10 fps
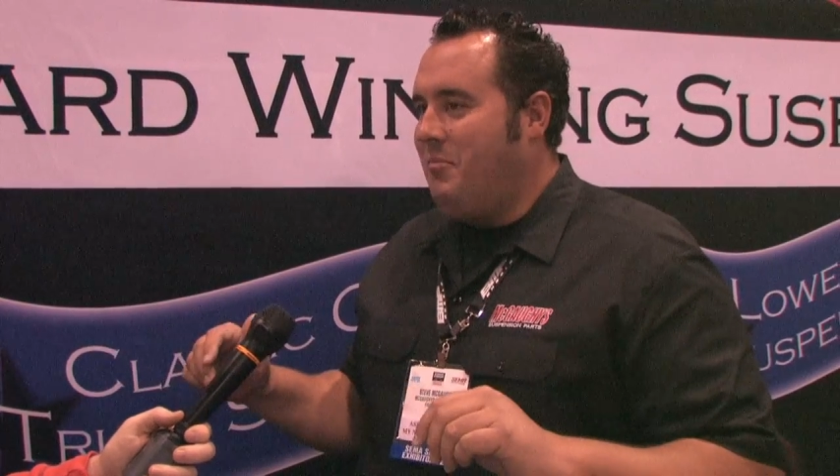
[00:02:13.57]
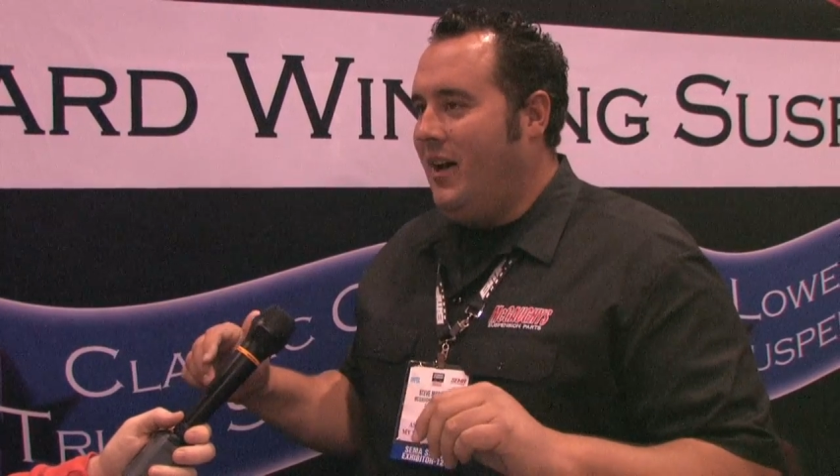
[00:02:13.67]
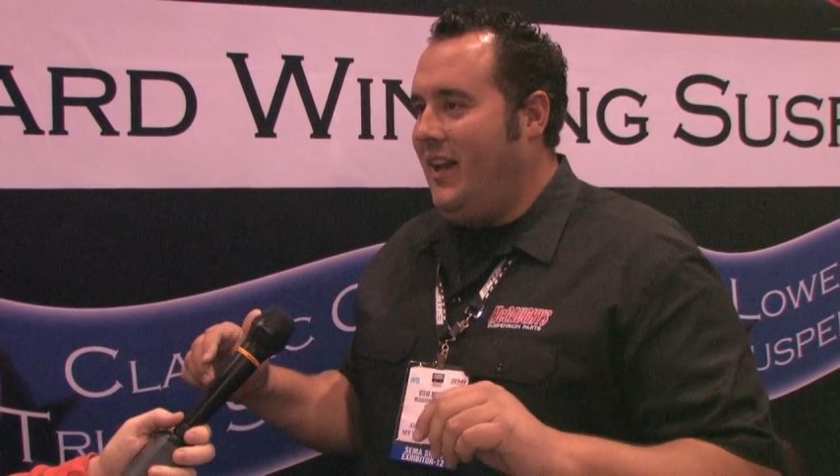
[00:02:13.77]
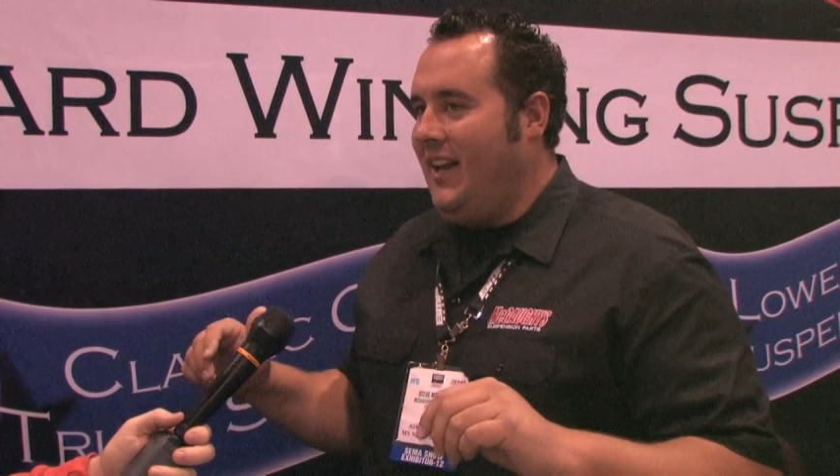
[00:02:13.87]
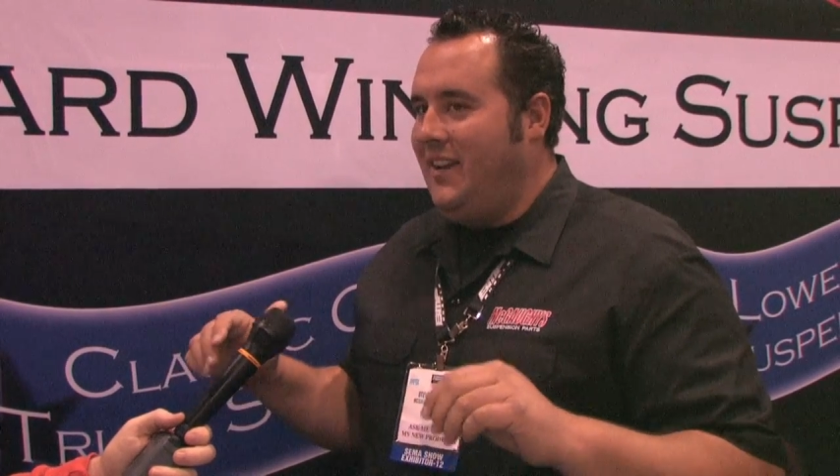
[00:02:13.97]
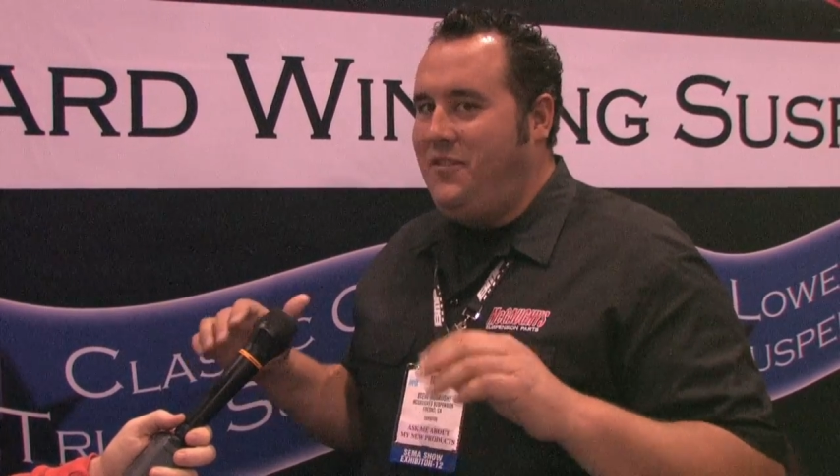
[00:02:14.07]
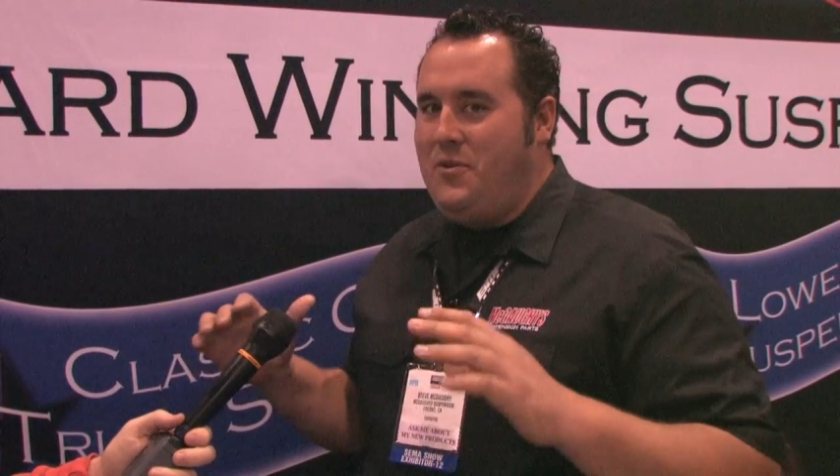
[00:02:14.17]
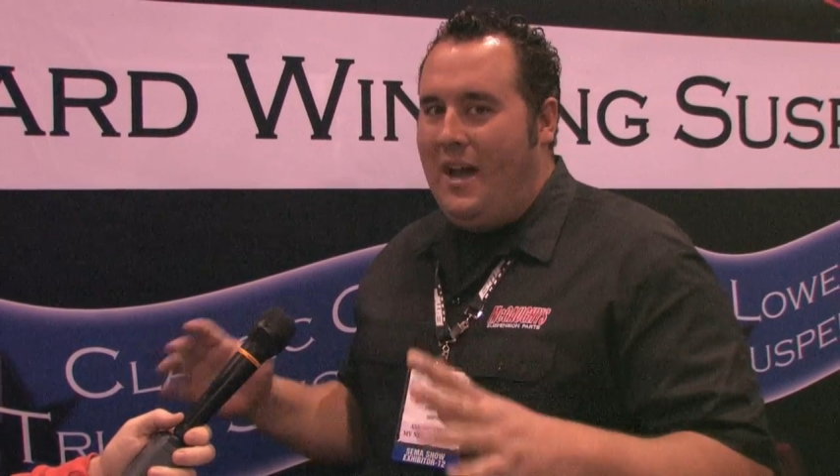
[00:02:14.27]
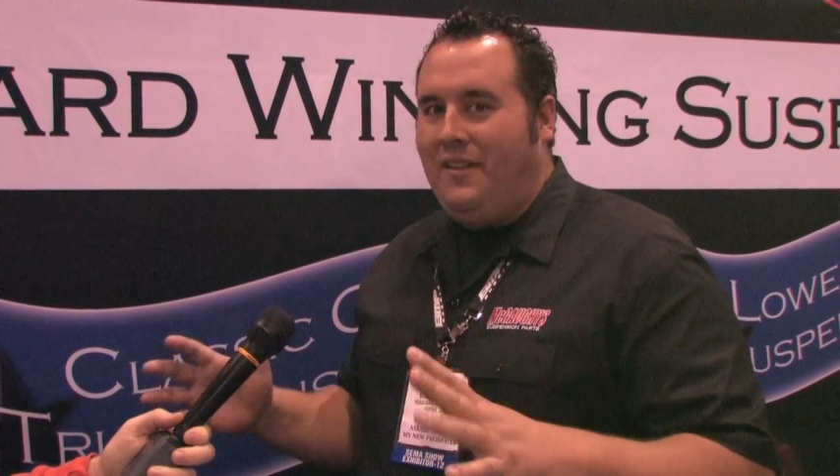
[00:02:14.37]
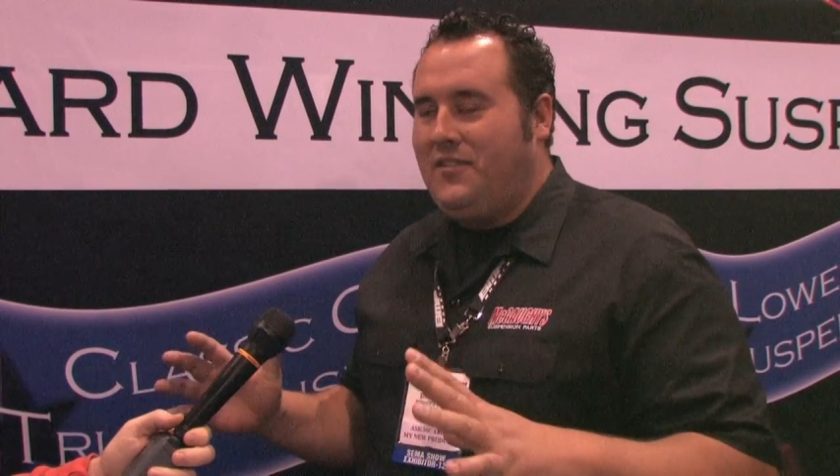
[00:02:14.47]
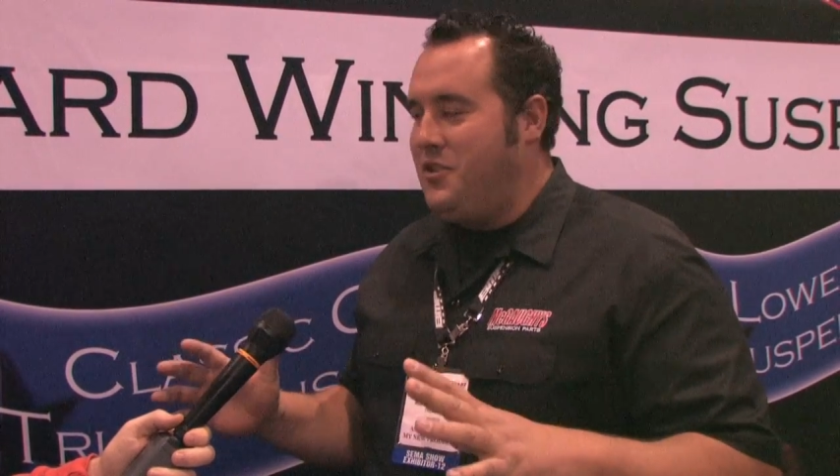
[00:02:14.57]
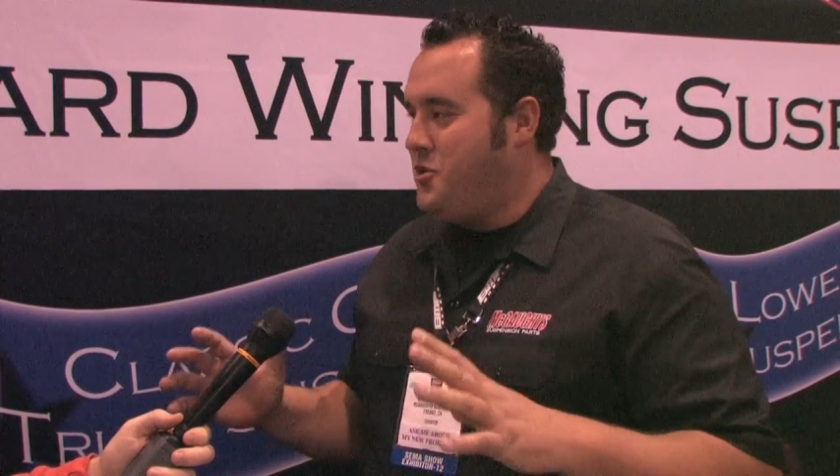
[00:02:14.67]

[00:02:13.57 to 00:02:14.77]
but if you have to